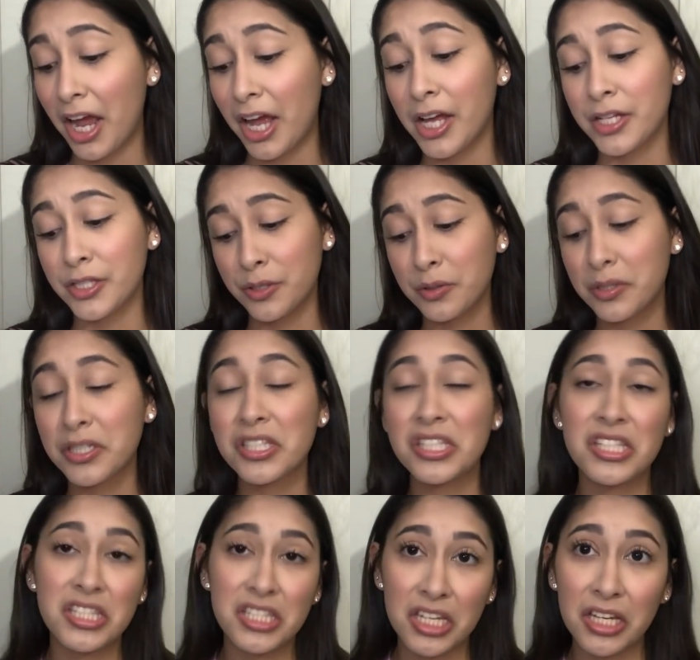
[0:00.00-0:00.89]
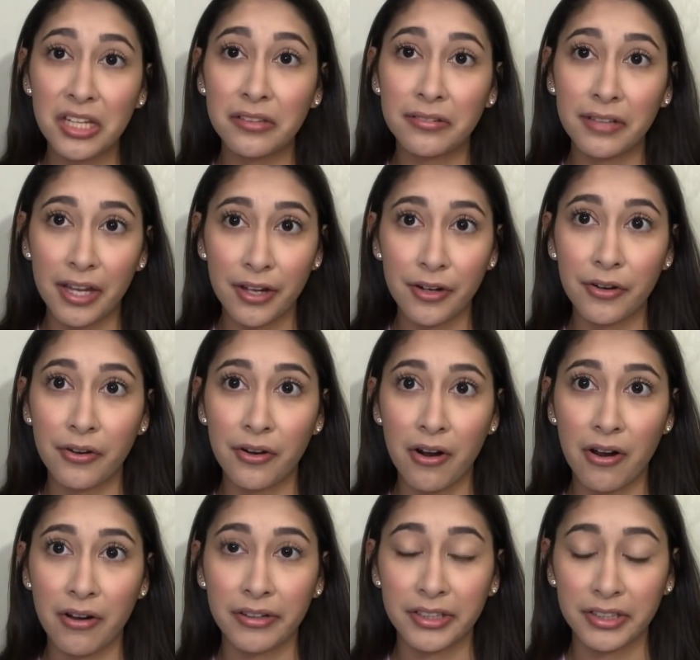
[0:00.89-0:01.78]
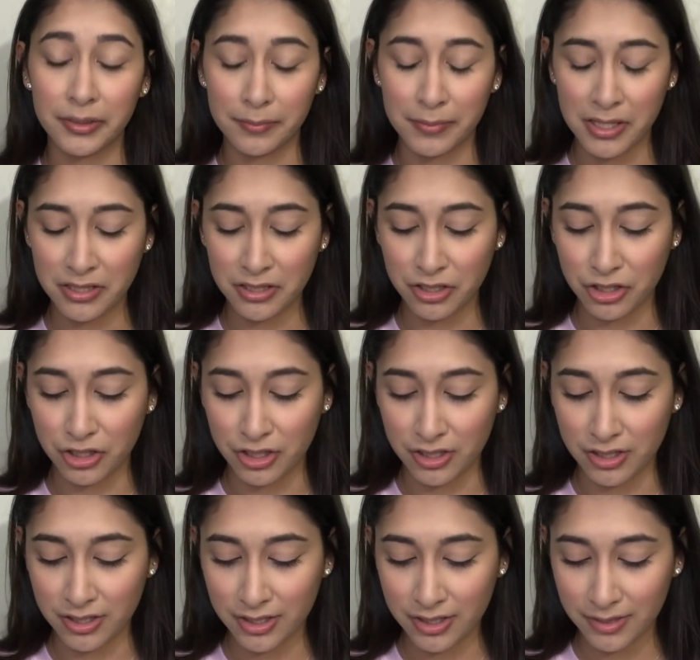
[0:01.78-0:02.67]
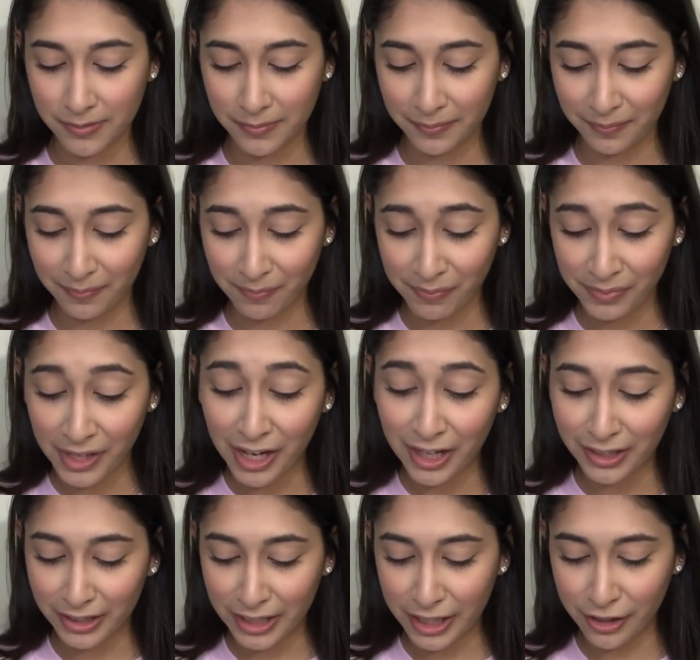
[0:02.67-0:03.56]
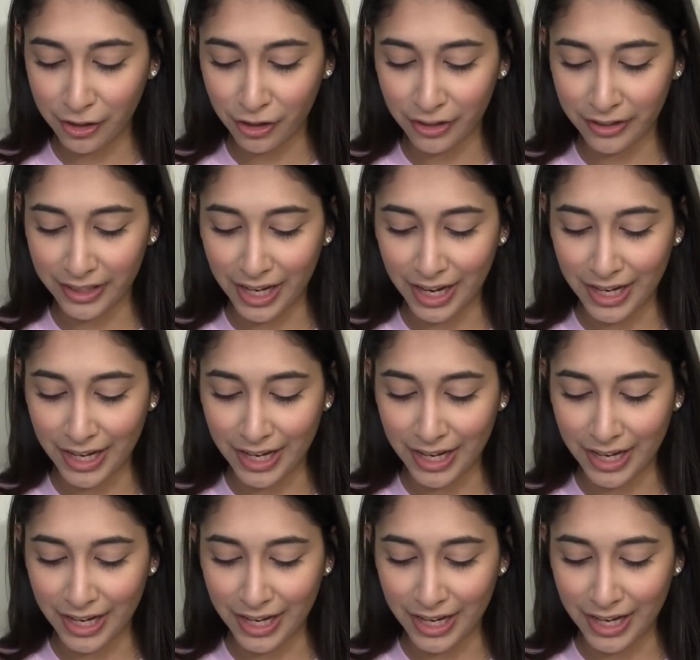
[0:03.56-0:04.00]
as you can see later on in the messages, later on